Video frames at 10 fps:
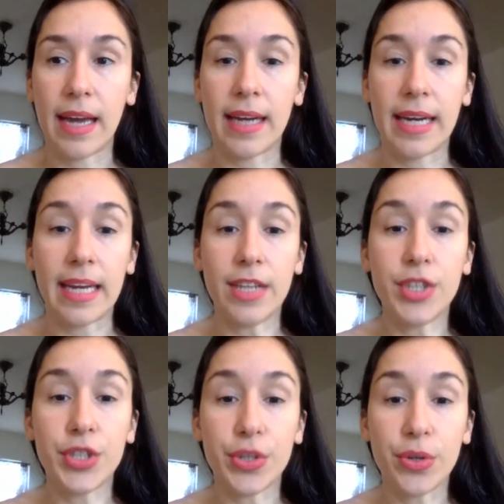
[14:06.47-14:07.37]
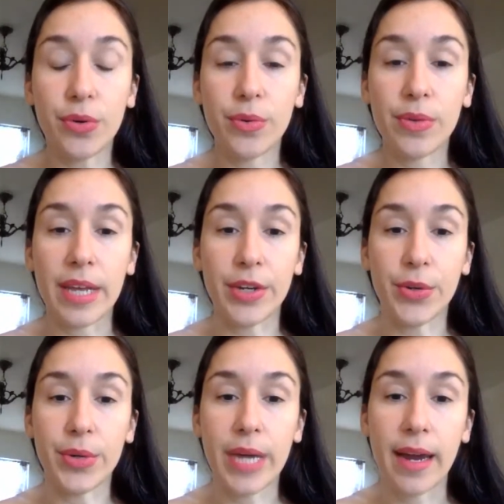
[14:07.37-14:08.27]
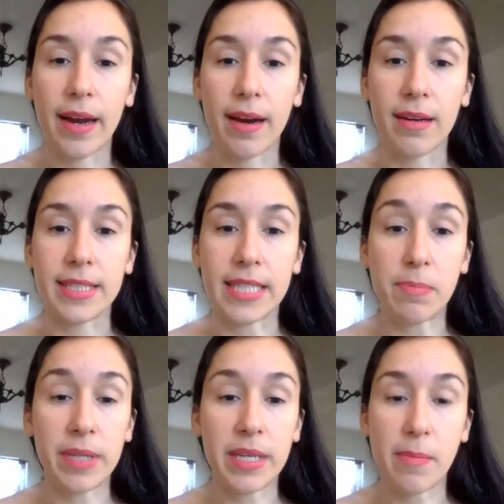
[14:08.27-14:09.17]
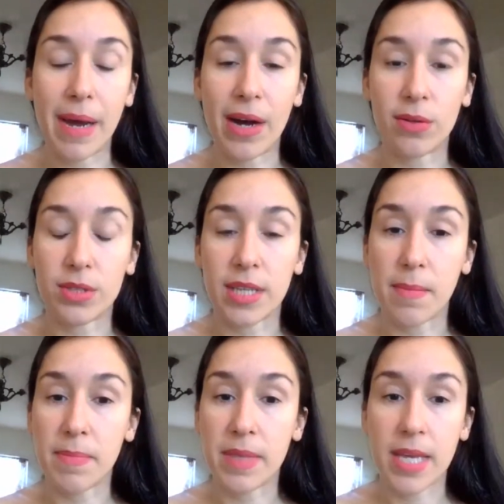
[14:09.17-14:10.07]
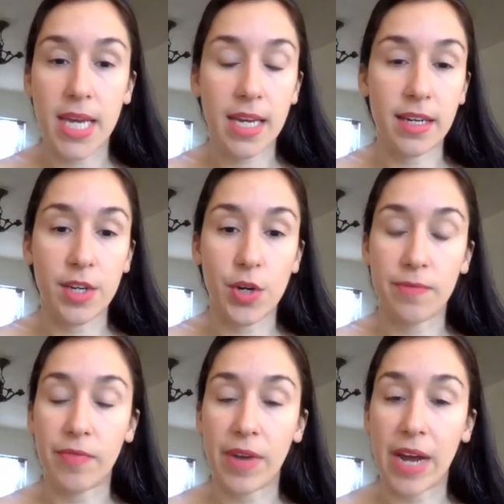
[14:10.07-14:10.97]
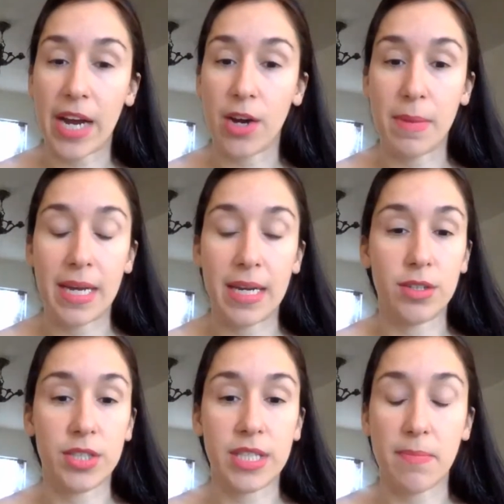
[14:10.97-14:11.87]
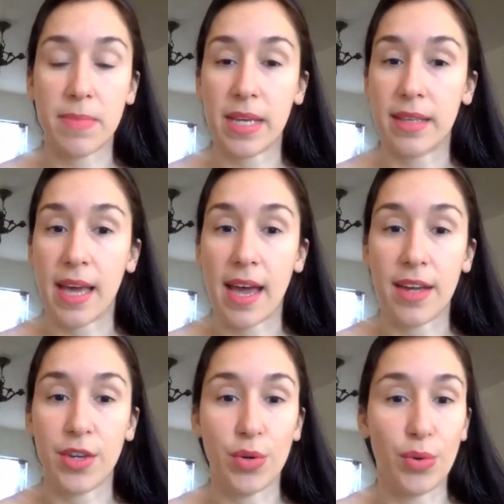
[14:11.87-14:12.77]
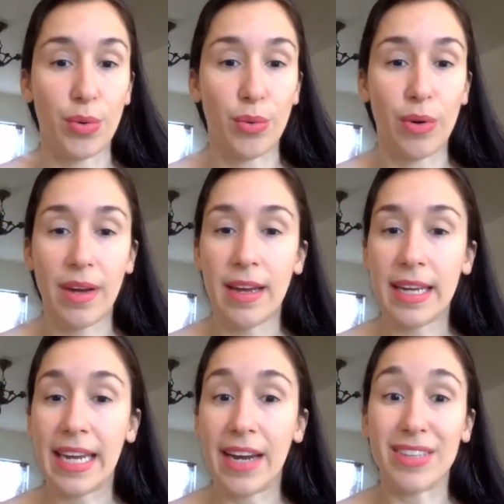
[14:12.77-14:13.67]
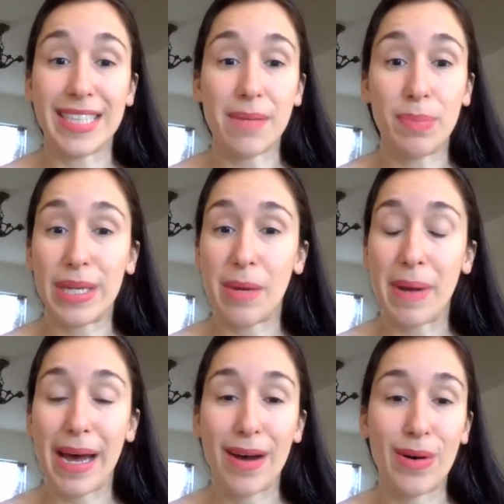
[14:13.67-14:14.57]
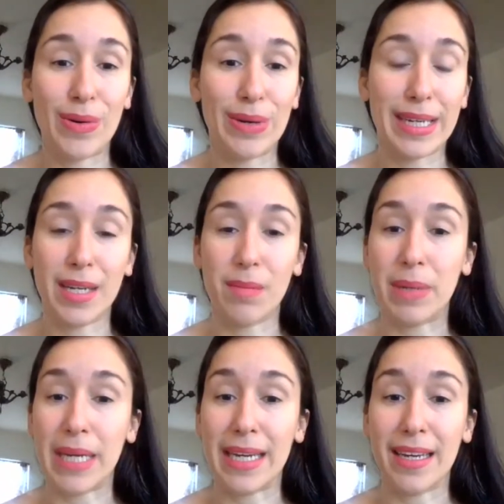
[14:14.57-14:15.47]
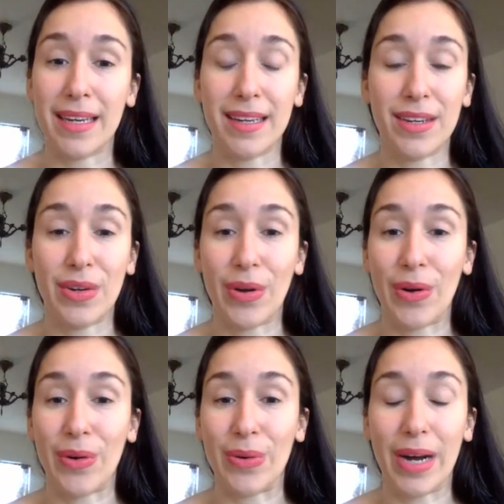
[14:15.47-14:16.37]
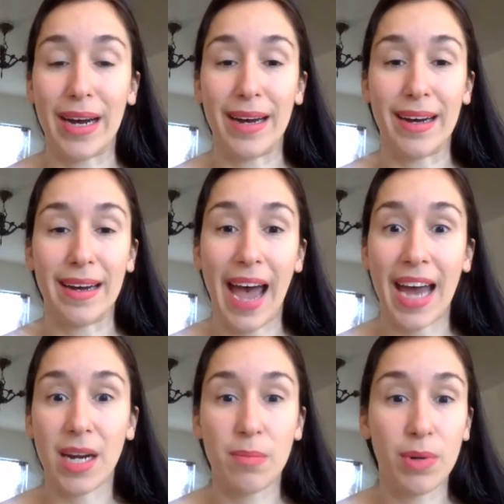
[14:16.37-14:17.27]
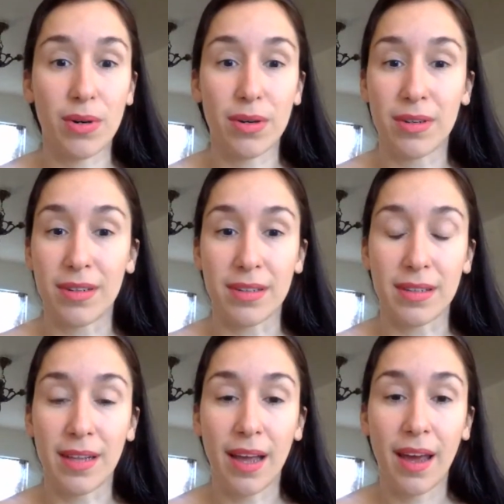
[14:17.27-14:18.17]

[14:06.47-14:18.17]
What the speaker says: an issue that you care deeply about, something in your environment or something that you care deeply about. It can be, you know, animal,